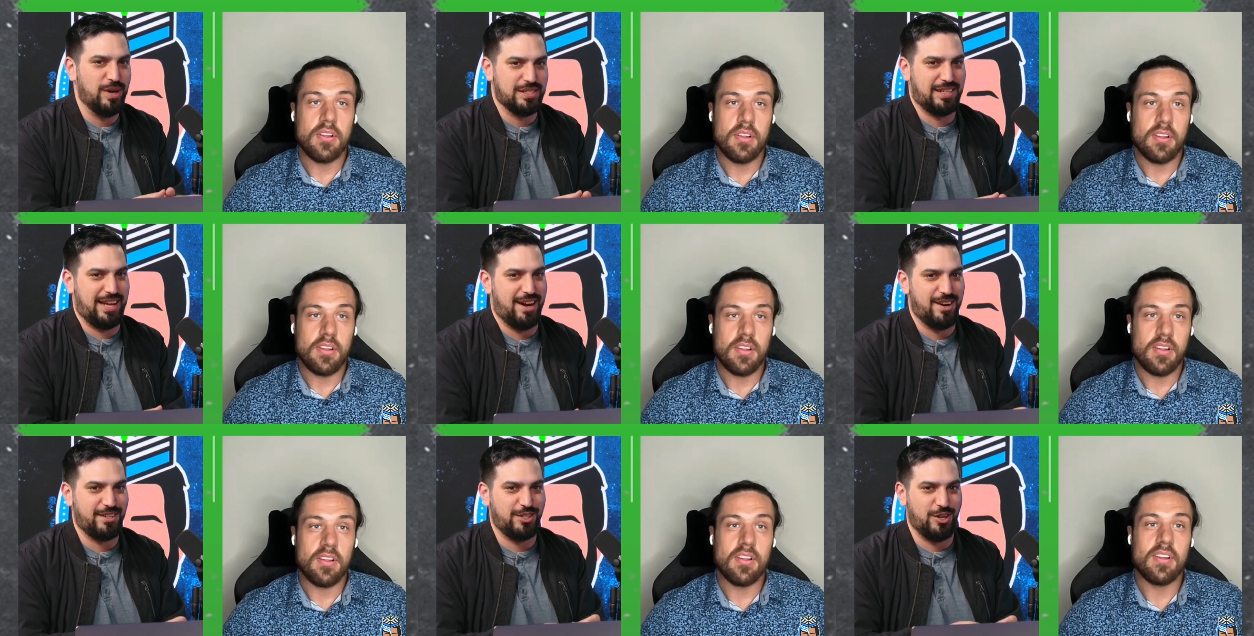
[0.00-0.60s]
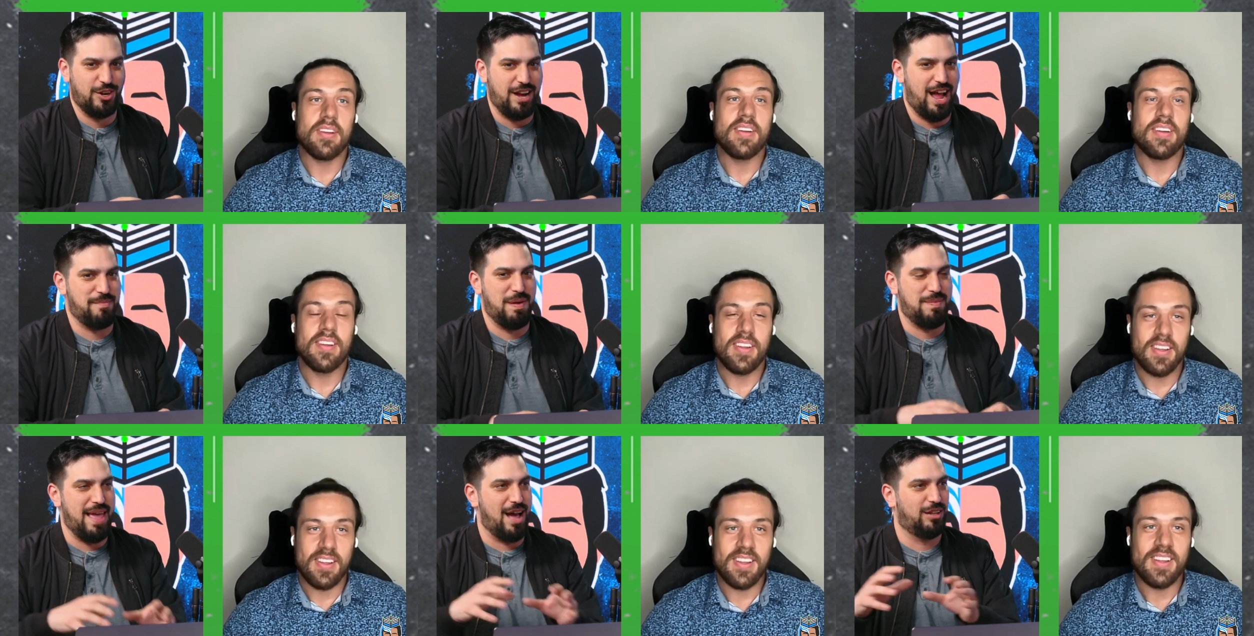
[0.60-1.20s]
Speaker 1: as a character. You're not
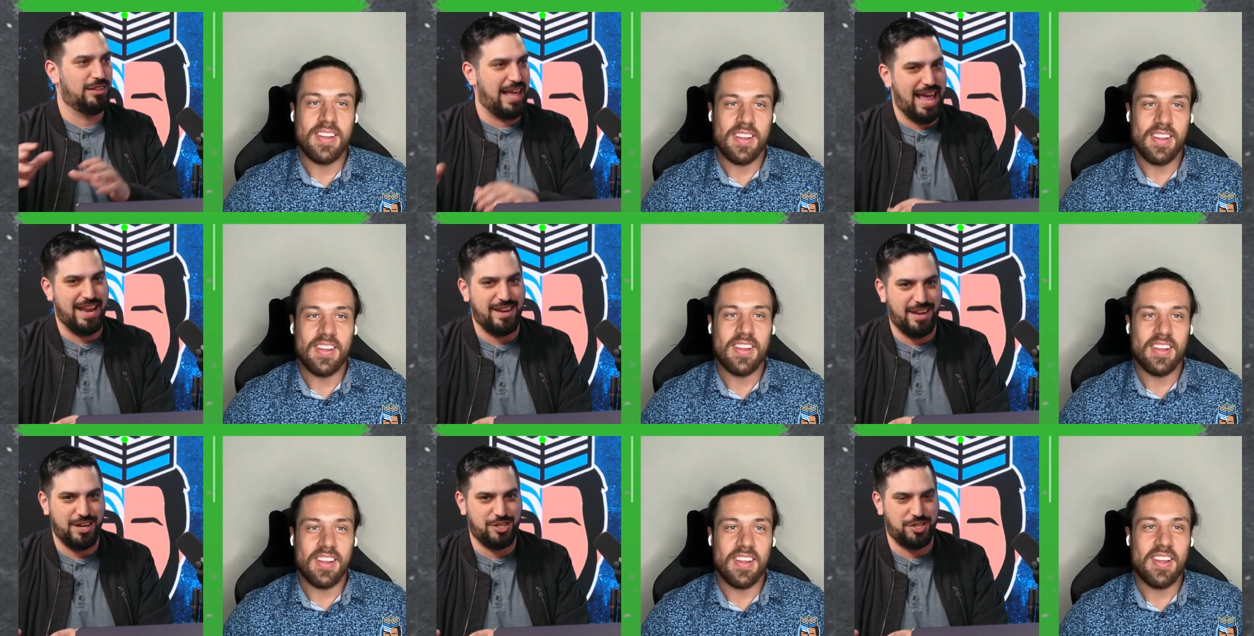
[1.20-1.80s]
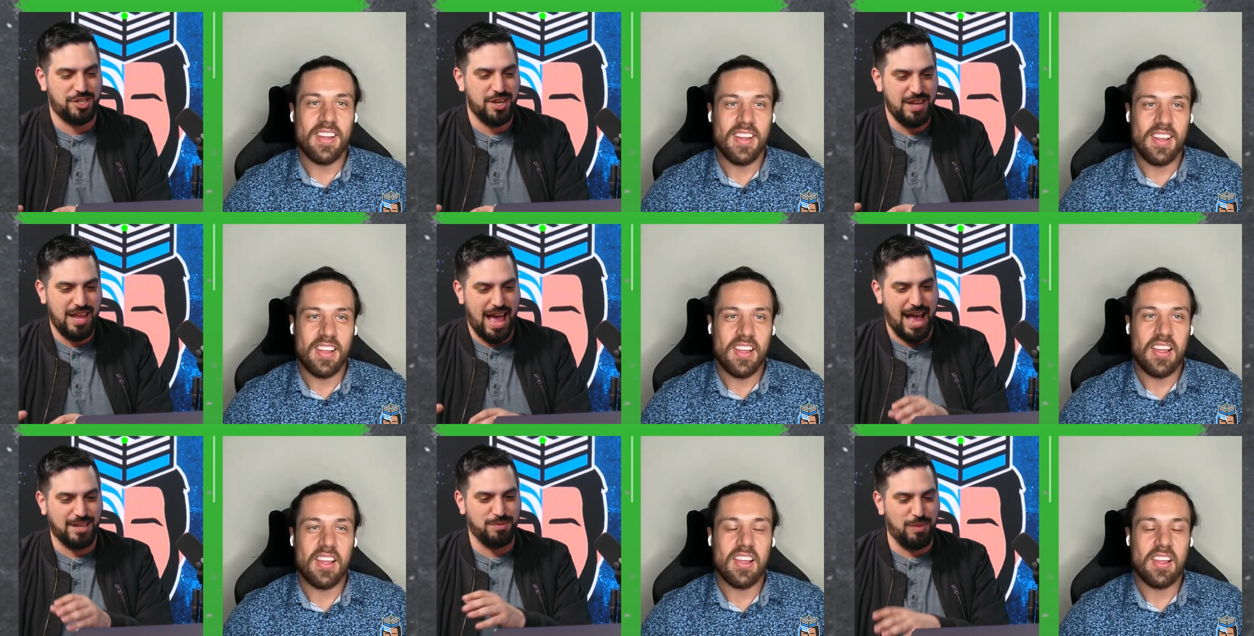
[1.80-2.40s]
maybe outlandish
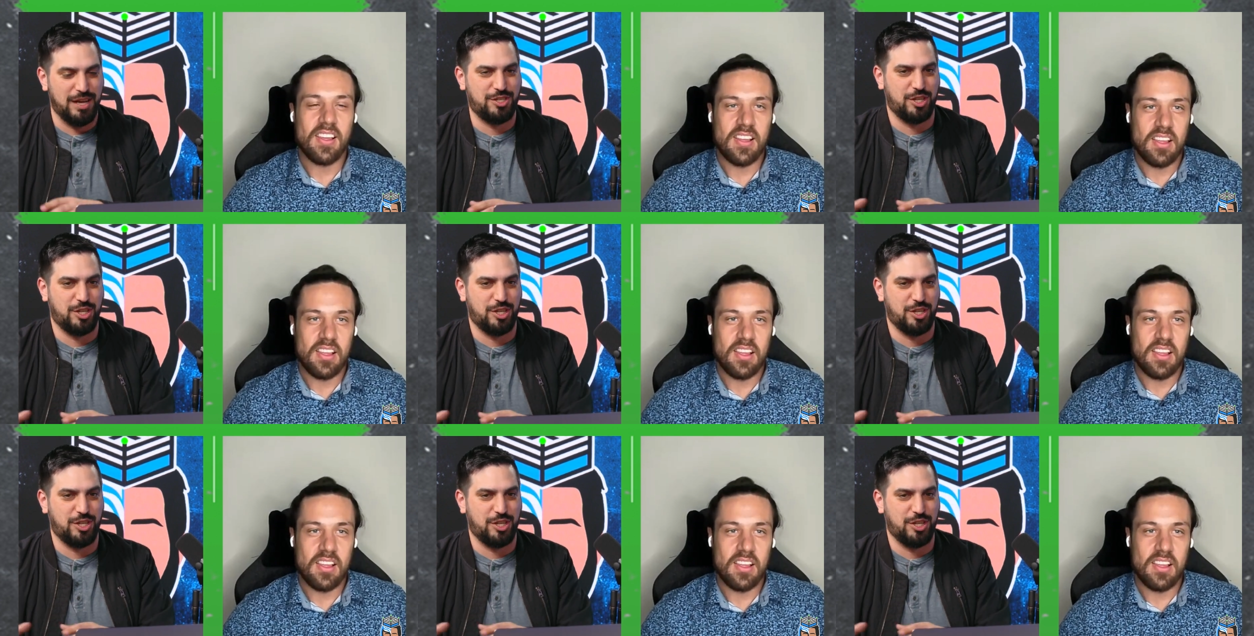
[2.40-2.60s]
as much.